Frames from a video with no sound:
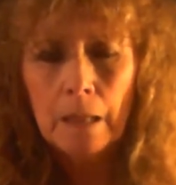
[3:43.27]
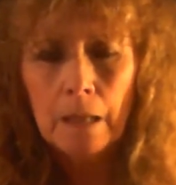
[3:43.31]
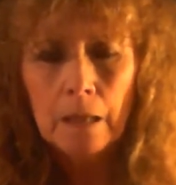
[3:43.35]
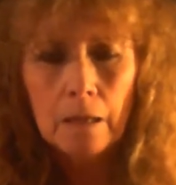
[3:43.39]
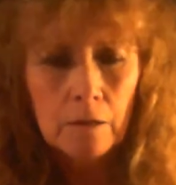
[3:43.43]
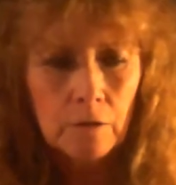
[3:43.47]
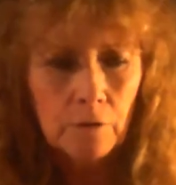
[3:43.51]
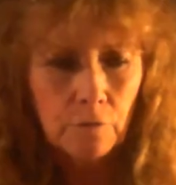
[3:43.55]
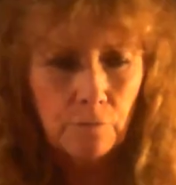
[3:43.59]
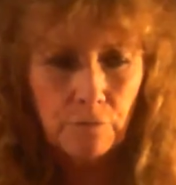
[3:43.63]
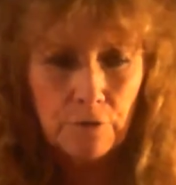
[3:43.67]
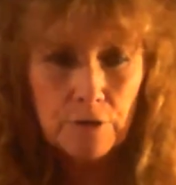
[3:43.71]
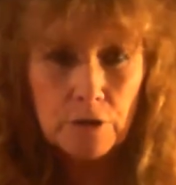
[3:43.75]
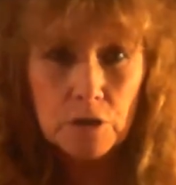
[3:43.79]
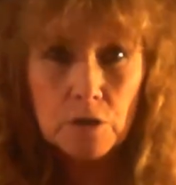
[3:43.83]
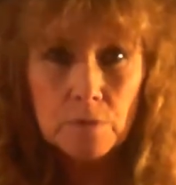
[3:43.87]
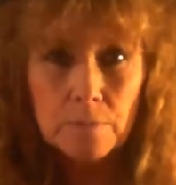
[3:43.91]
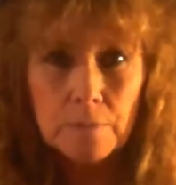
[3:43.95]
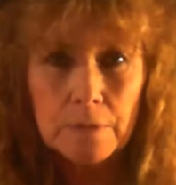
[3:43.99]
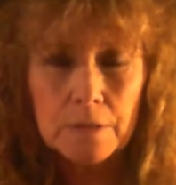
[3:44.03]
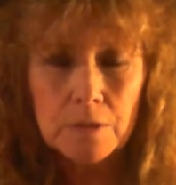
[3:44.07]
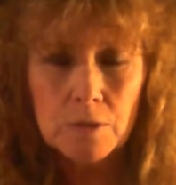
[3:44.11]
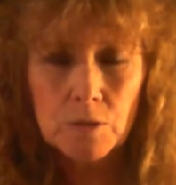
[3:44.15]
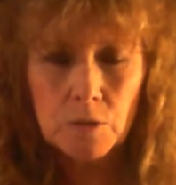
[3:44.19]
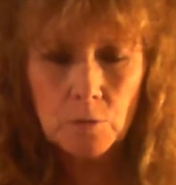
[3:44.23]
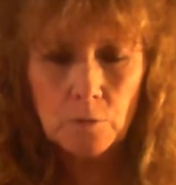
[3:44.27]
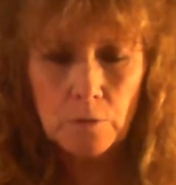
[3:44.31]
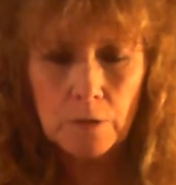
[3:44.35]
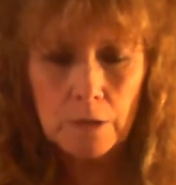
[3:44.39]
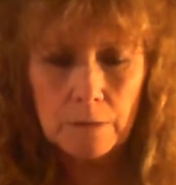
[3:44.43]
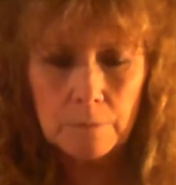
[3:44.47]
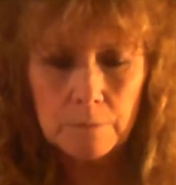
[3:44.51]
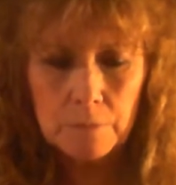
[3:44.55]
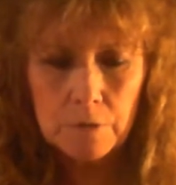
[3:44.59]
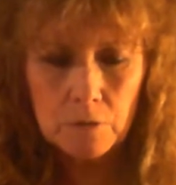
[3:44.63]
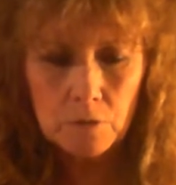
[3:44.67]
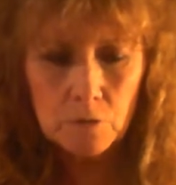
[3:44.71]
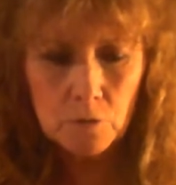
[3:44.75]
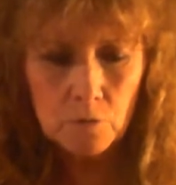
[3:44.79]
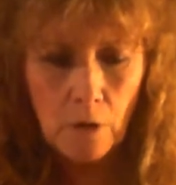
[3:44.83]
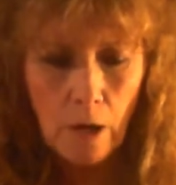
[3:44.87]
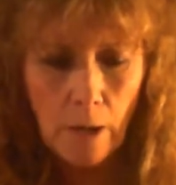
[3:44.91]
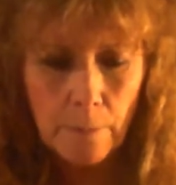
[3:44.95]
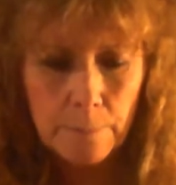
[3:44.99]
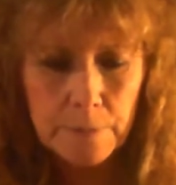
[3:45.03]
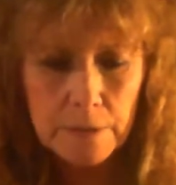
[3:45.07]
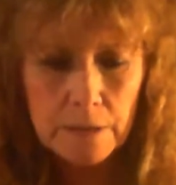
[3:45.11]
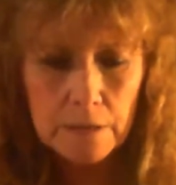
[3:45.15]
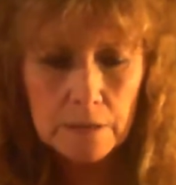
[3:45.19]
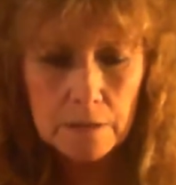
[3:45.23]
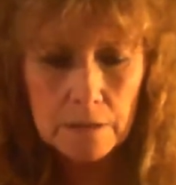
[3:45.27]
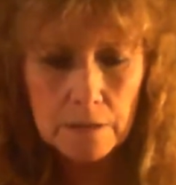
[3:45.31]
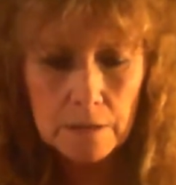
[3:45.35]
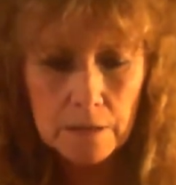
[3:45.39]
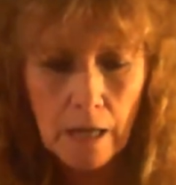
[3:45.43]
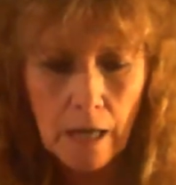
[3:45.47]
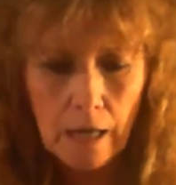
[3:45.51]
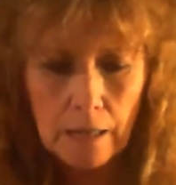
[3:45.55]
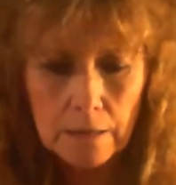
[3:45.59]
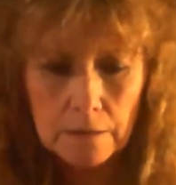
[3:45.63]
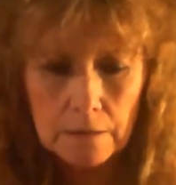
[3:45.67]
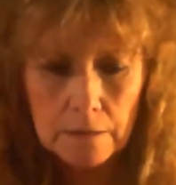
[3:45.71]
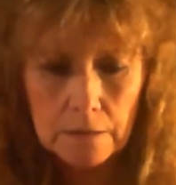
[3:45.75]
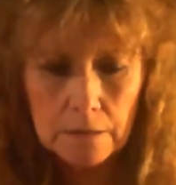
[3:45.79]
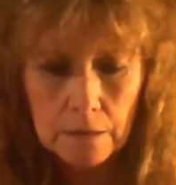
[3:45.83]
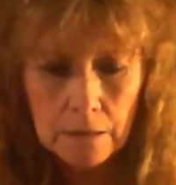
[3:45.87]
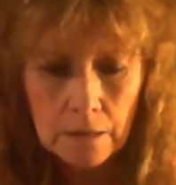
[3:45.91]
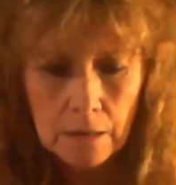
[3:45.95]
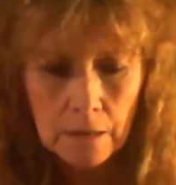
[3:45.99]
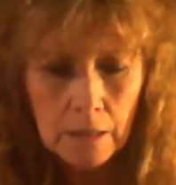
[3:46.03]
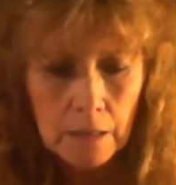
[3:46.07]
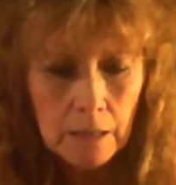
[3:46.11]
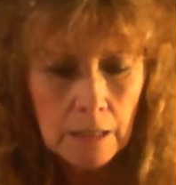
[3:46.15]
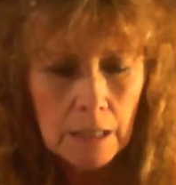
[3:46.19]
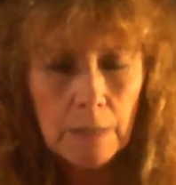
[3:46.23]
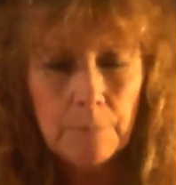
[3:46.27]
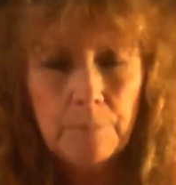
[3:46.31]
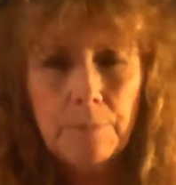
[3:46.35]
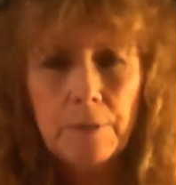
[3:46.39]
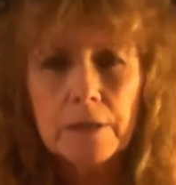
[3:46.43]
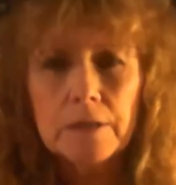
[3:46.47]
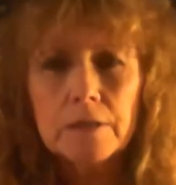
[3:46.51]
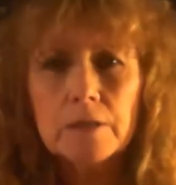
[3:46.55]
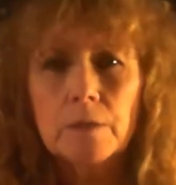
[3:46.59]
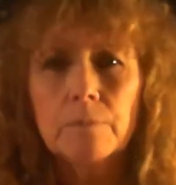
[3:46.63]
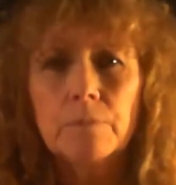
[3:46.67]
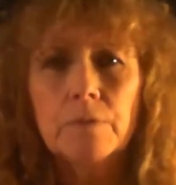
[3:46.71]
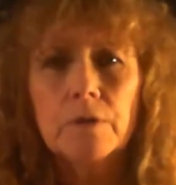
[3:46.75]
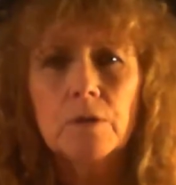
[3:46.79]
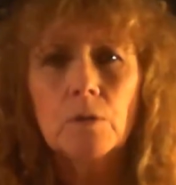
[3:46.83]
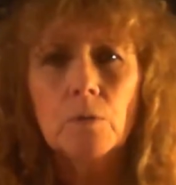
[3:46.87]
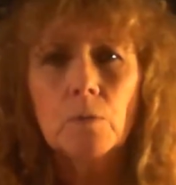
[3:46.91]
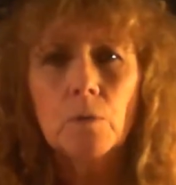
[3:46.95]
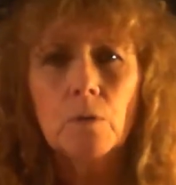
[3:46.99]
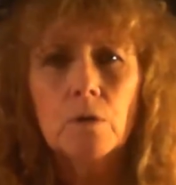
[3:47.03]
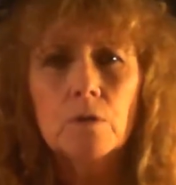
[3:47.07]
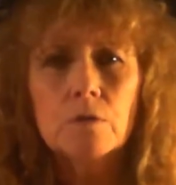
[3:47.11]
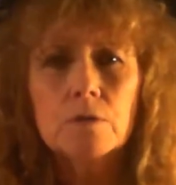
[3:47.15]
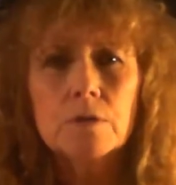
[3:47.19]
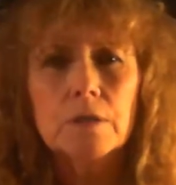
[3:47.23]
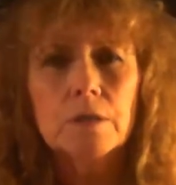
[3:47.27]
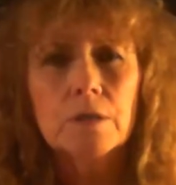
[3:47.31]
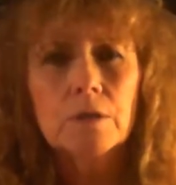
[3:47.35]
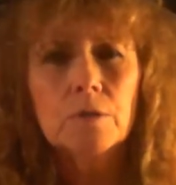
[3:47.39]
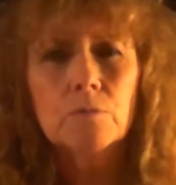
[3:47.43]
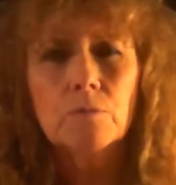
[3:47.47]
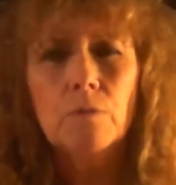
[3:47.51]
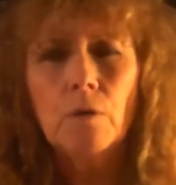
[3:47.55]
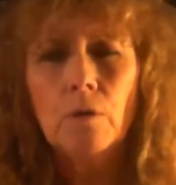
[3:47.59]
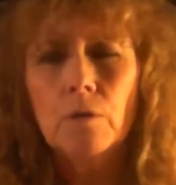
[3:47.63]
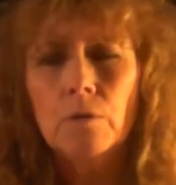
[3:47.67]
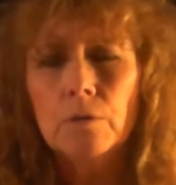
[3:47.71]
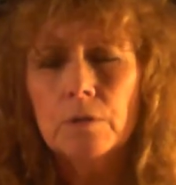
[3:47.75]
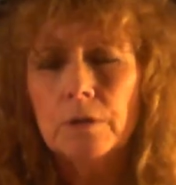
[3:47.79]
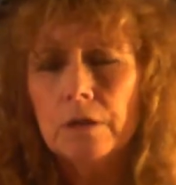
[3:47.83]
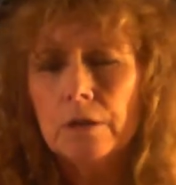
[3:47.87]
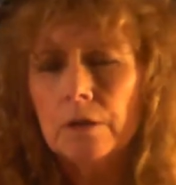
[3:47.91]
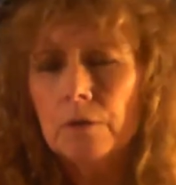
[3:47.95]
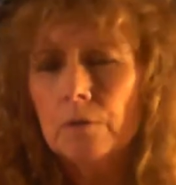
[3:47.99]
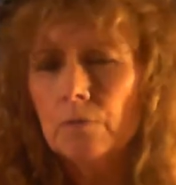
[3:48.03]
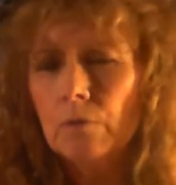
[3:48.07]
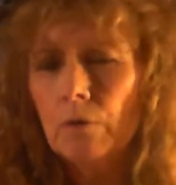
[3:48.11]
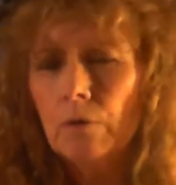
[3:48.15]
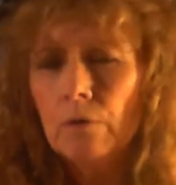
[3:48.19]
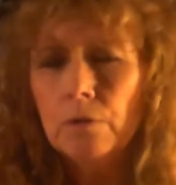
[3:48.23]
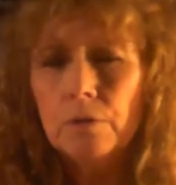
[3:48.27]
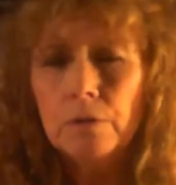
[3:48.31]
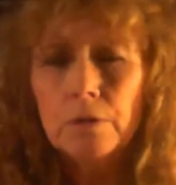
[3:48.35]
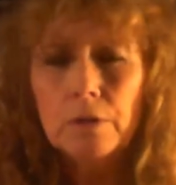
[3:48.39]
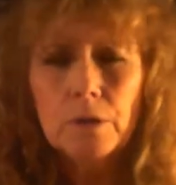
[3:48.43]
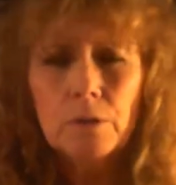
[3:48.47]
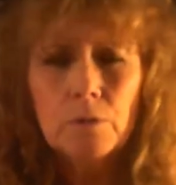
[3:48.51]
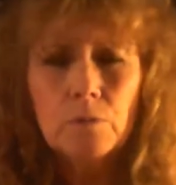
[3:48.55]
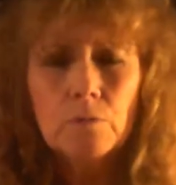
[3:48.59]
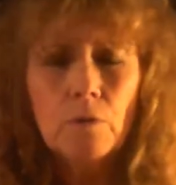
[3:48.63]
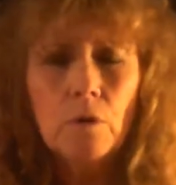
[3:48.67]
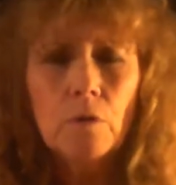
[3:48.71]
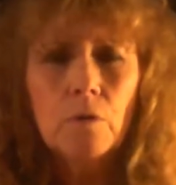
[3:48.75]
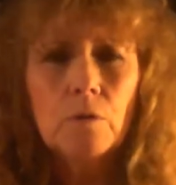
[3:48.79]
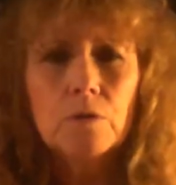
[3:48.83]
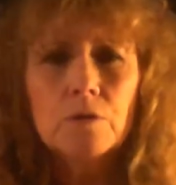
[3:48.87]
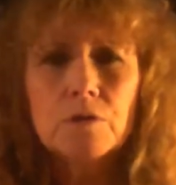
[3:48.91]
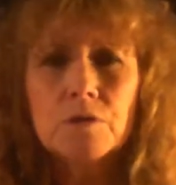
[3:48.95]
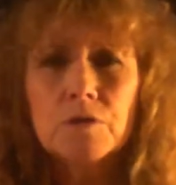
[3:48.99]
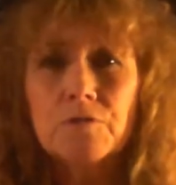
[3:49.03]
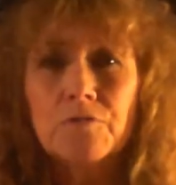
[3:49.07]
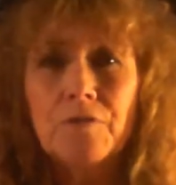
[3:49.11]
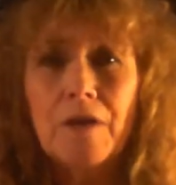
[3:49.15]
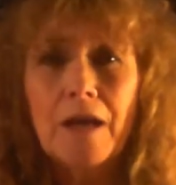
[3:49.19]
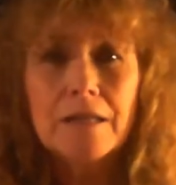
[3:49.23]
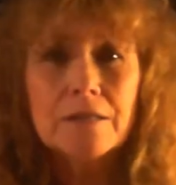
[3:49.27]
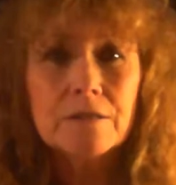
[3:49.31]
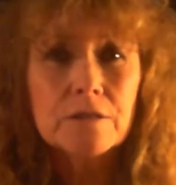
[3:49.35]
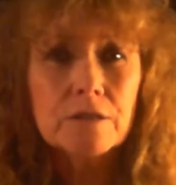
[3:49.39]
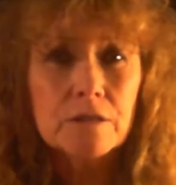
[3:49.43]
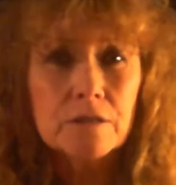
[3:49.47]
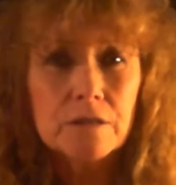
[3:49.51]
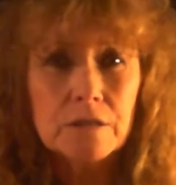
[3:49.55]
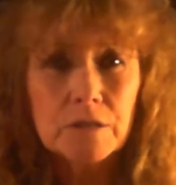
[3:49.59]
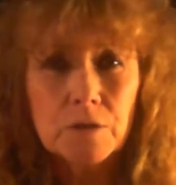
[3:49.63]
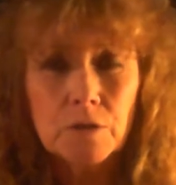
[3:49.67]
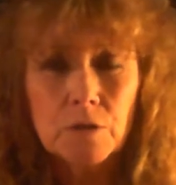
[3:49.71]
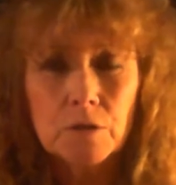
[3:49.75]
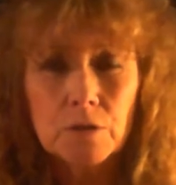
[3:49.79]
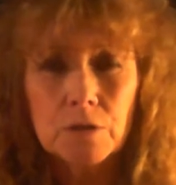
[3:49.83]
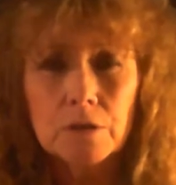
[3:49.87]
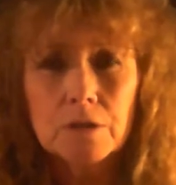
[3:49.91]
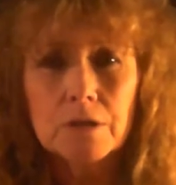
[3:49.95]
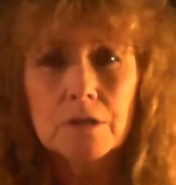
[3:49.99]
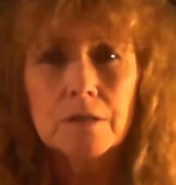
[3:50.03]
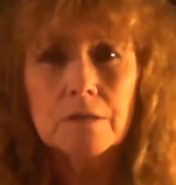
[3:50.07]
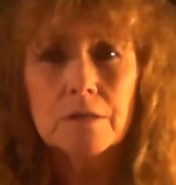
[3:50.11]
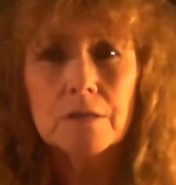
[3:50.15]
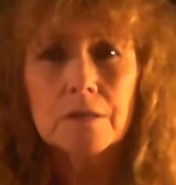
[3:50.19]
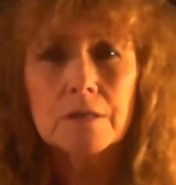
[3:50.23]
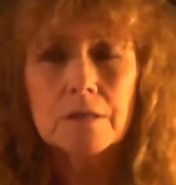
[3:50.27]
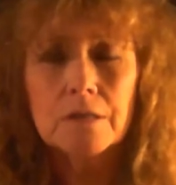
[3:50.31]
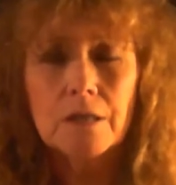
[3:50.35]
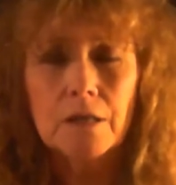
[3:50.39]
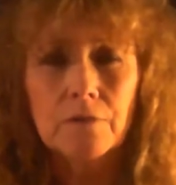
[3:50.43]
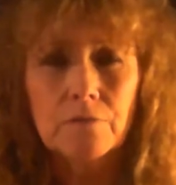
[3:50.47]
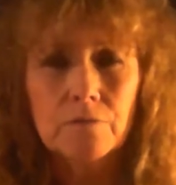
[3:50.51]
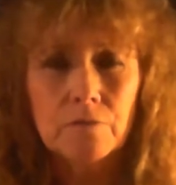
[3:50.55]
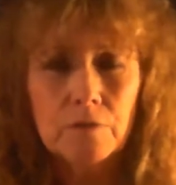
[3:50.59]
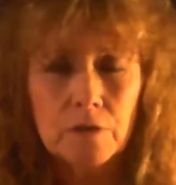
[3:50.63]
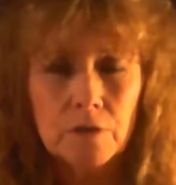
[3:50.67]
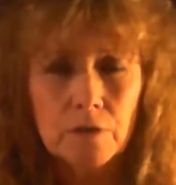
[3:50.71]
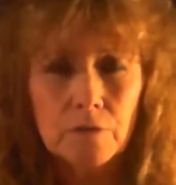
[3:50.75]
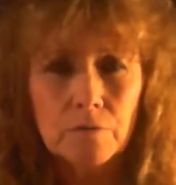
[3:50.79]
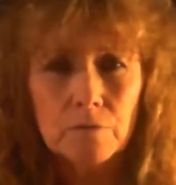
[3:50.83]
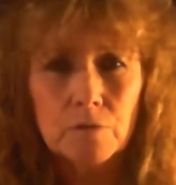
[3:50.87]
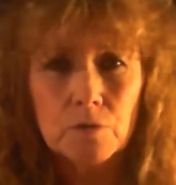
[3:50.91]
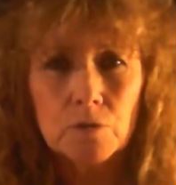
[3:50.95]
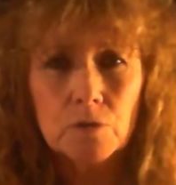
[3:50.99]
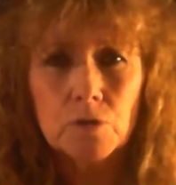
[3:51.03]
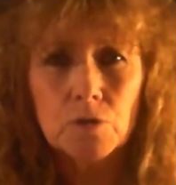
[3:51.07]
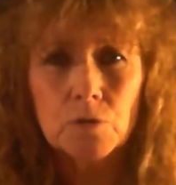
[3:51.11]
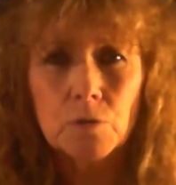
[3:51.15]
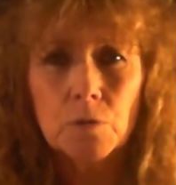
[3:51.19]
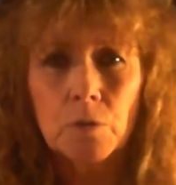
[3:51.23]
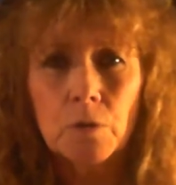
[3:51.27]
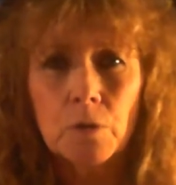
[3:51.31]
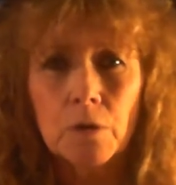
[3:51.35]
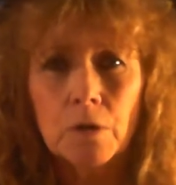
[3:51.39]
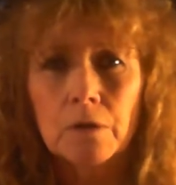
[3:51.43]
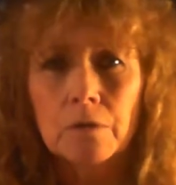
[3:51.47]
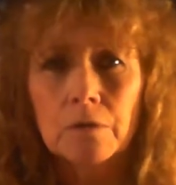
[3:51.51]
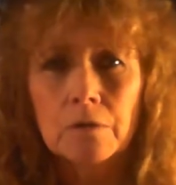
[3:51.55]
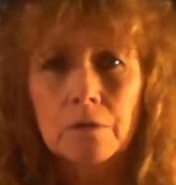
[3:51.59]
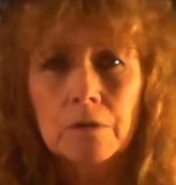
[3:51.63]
The fisherman screamed and dropped his net. He picked up the oars and he rowed and he rowed and he rowed as fast as he could to the safety of the shore.